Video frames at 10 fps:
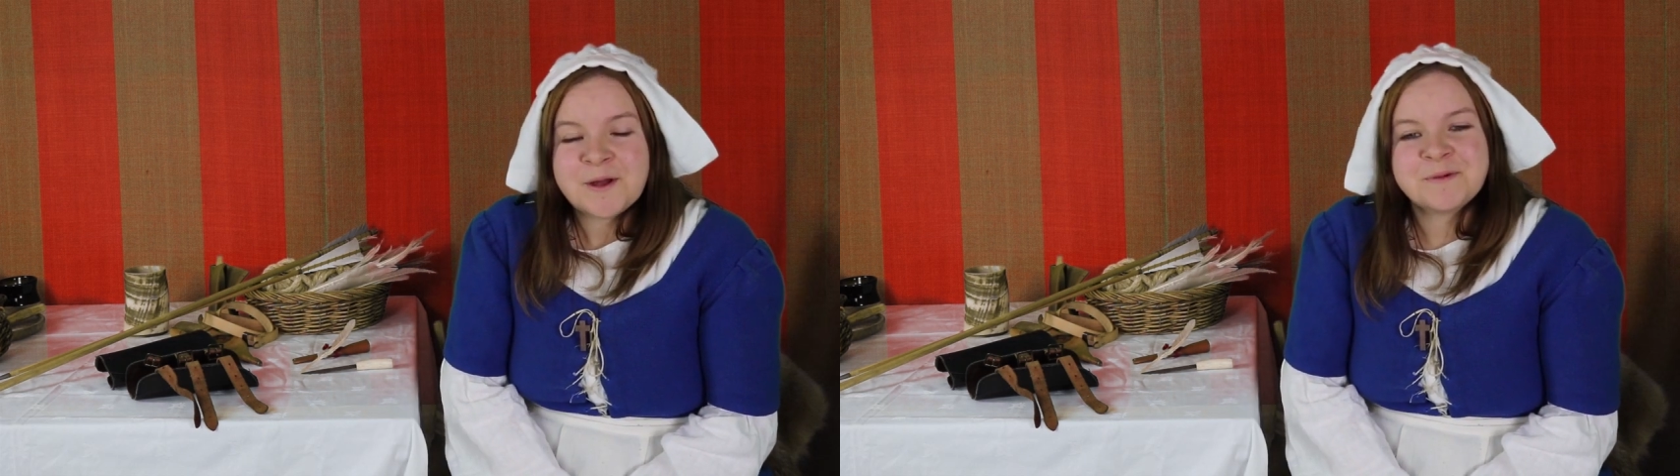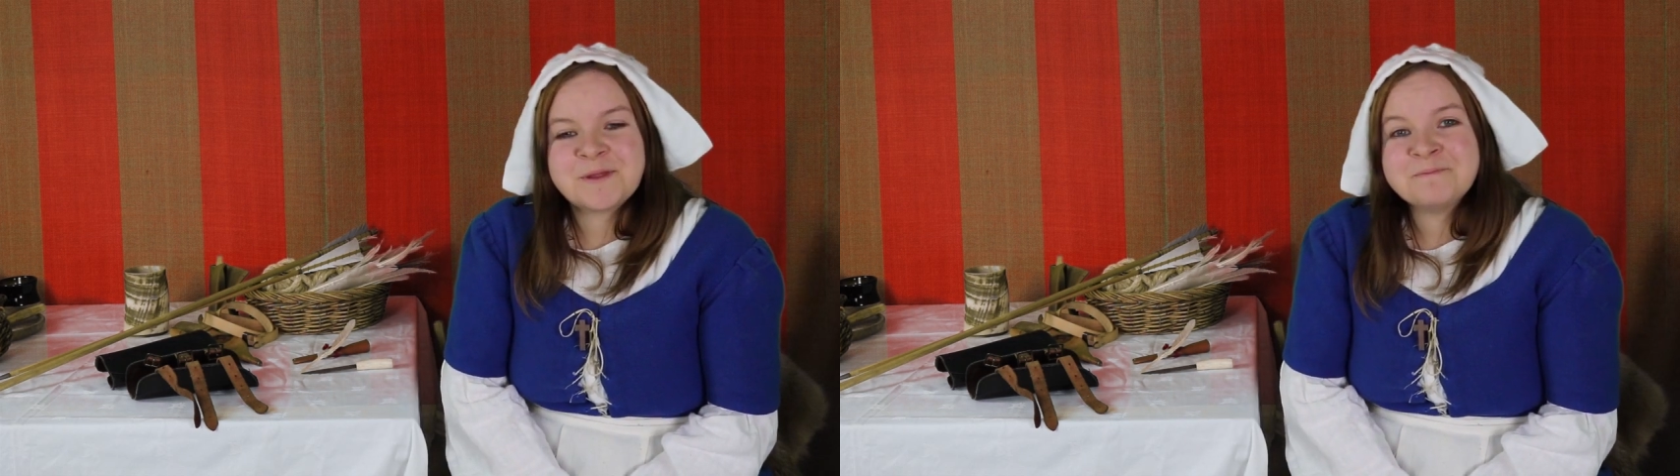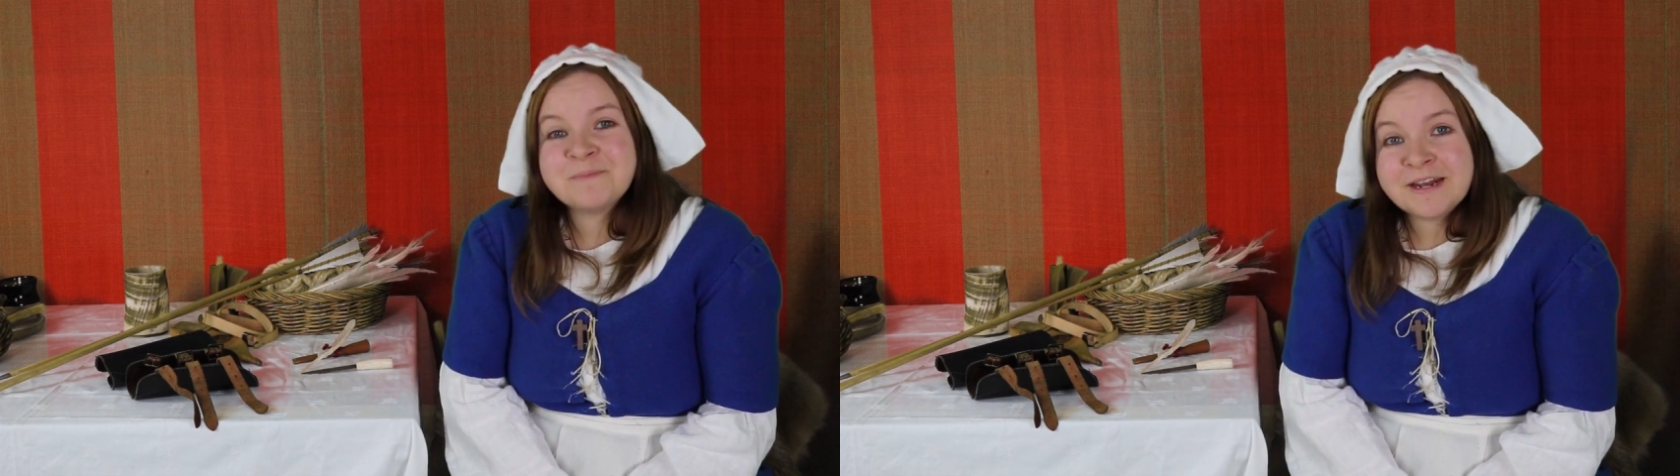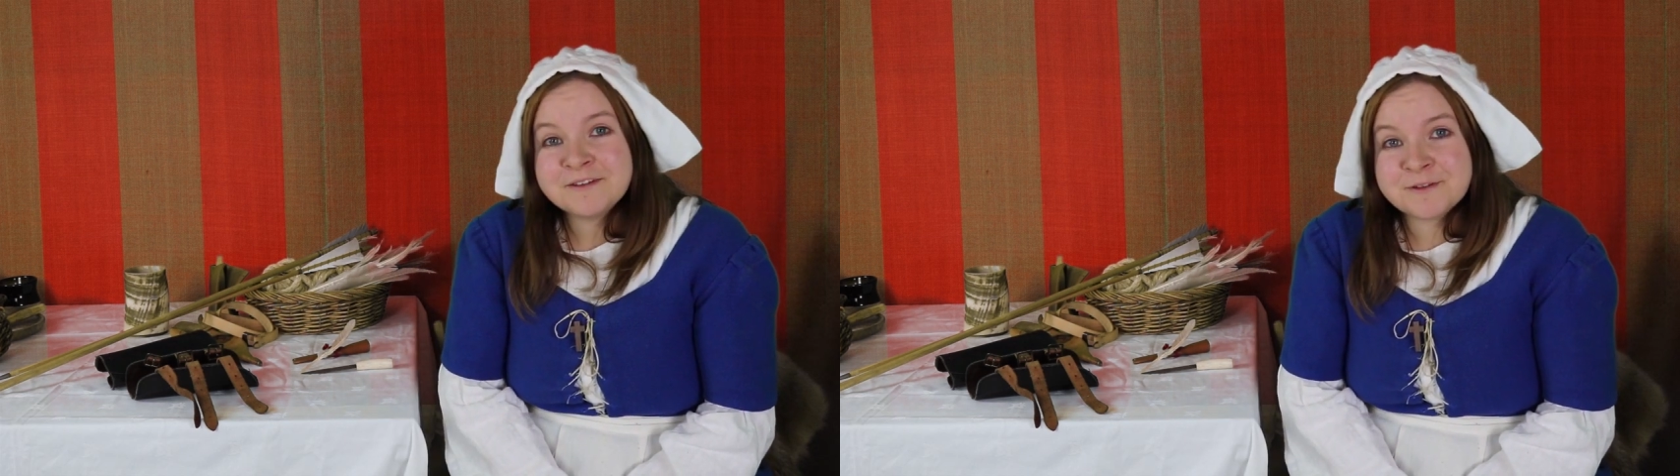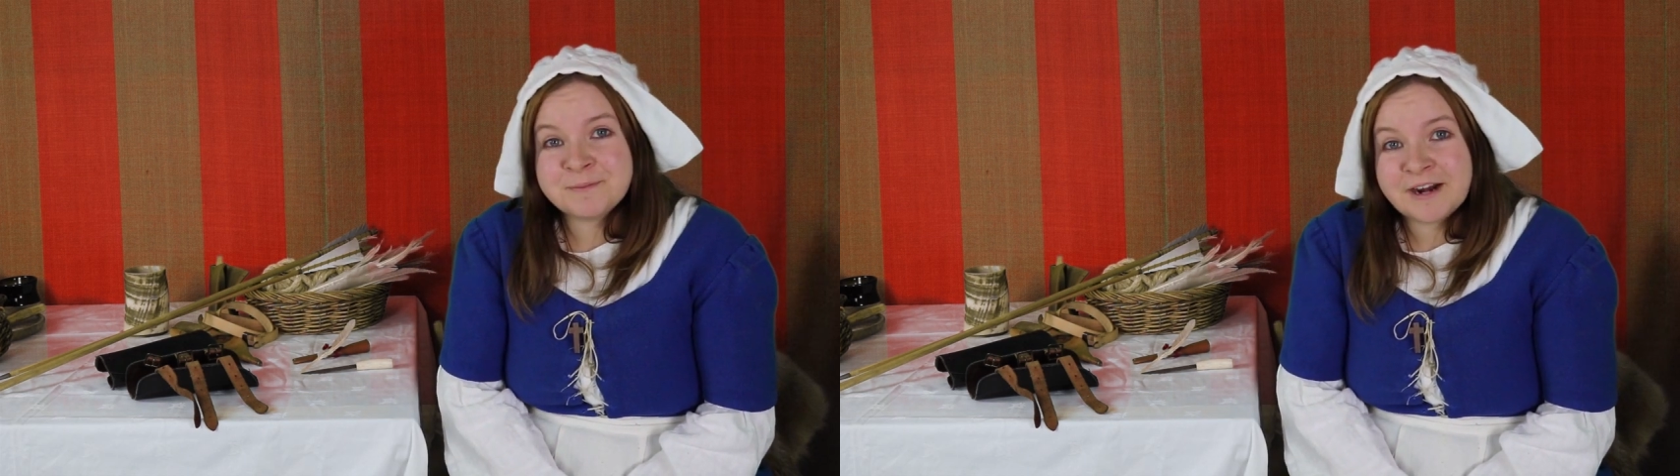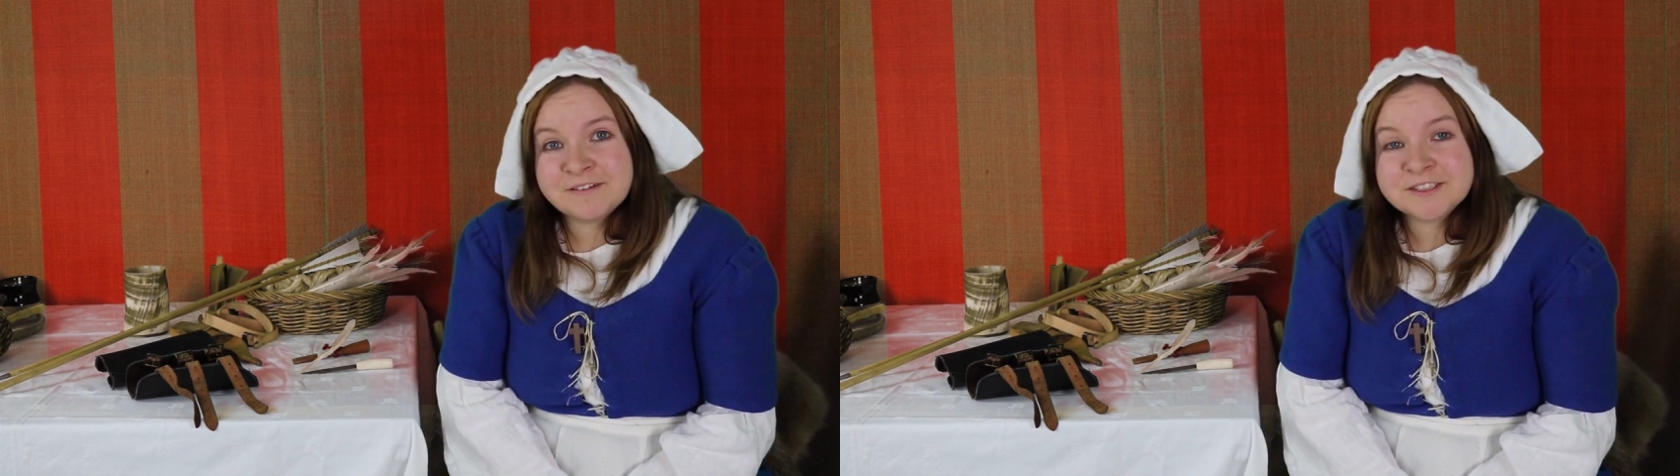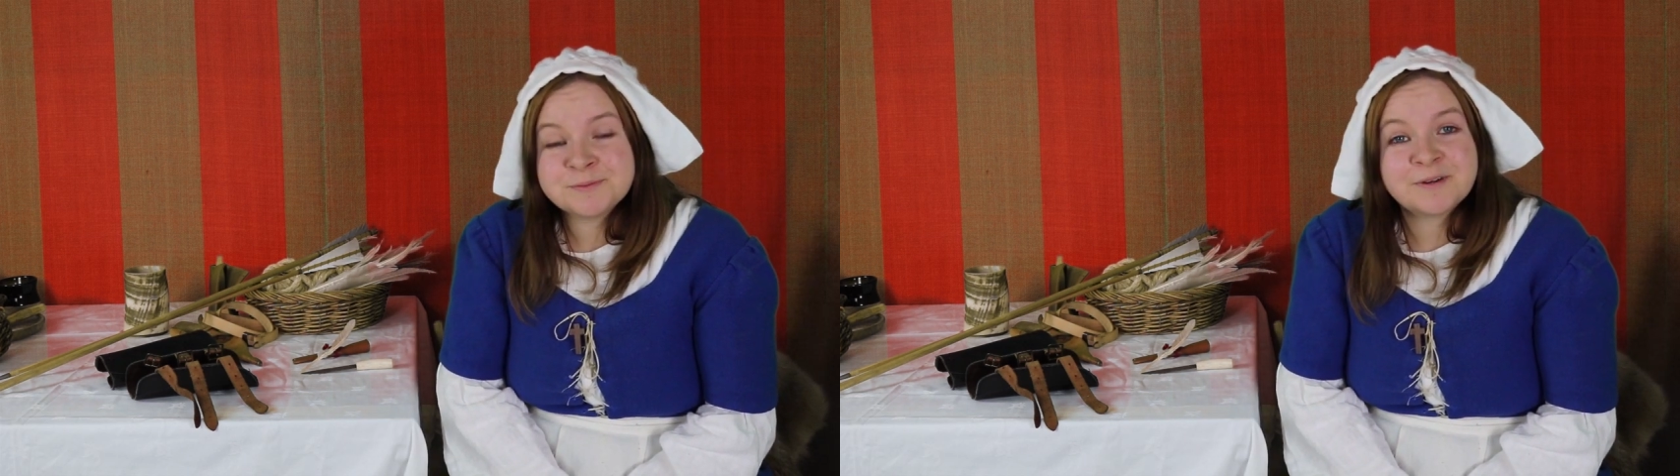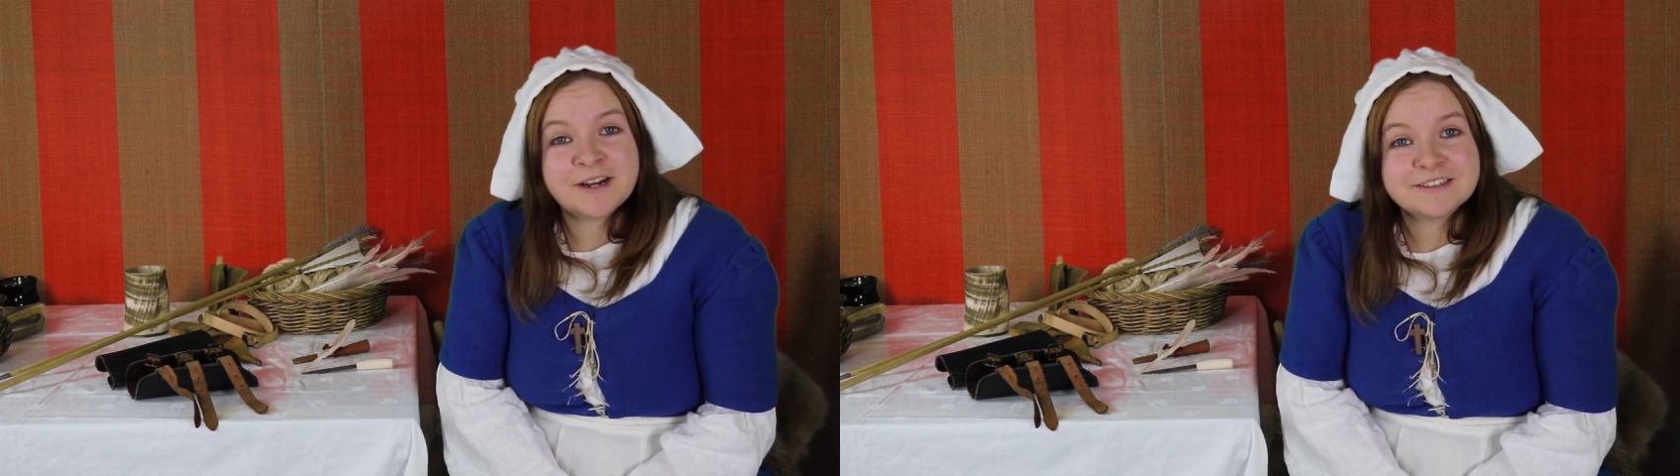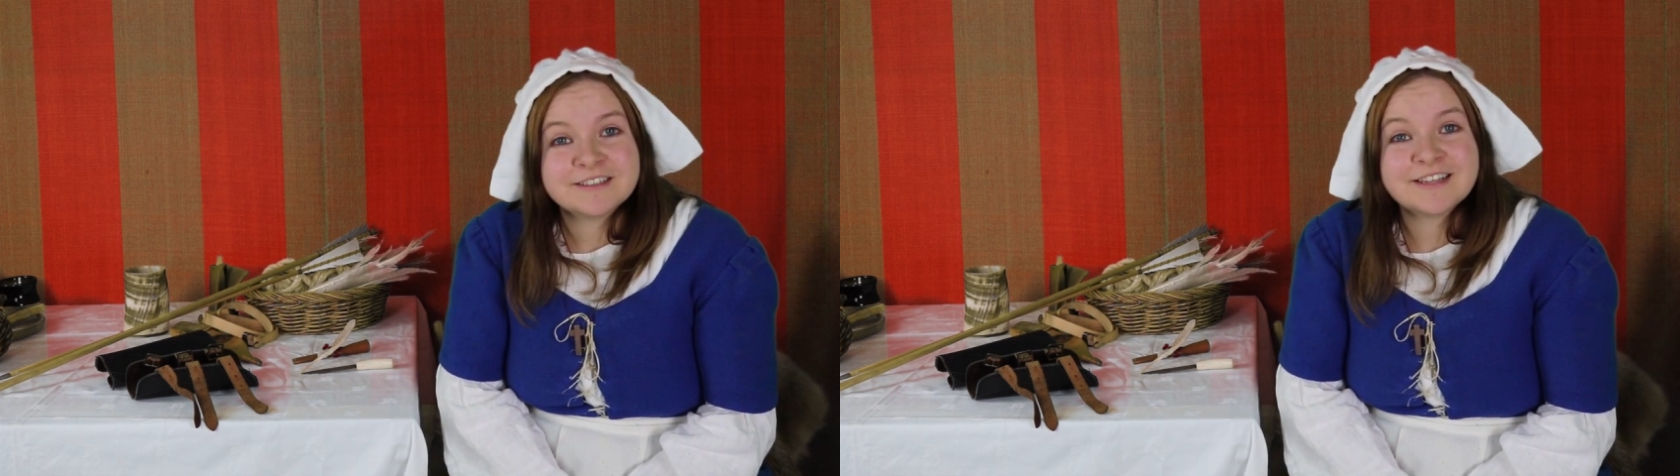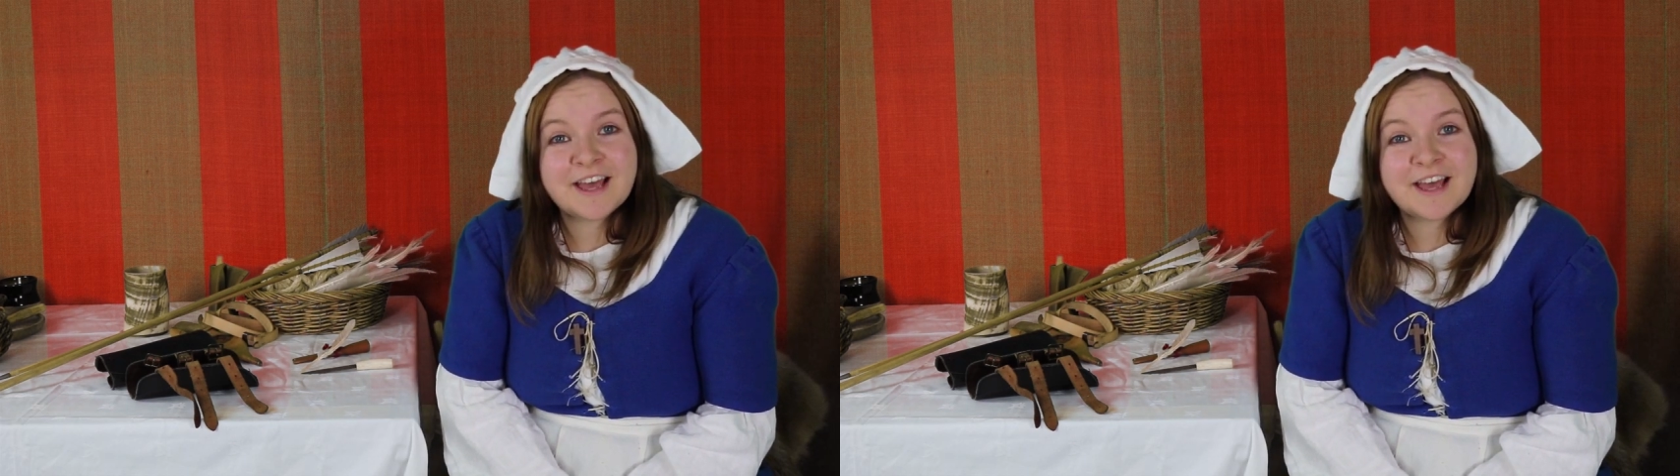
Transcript: but the men of the parish practice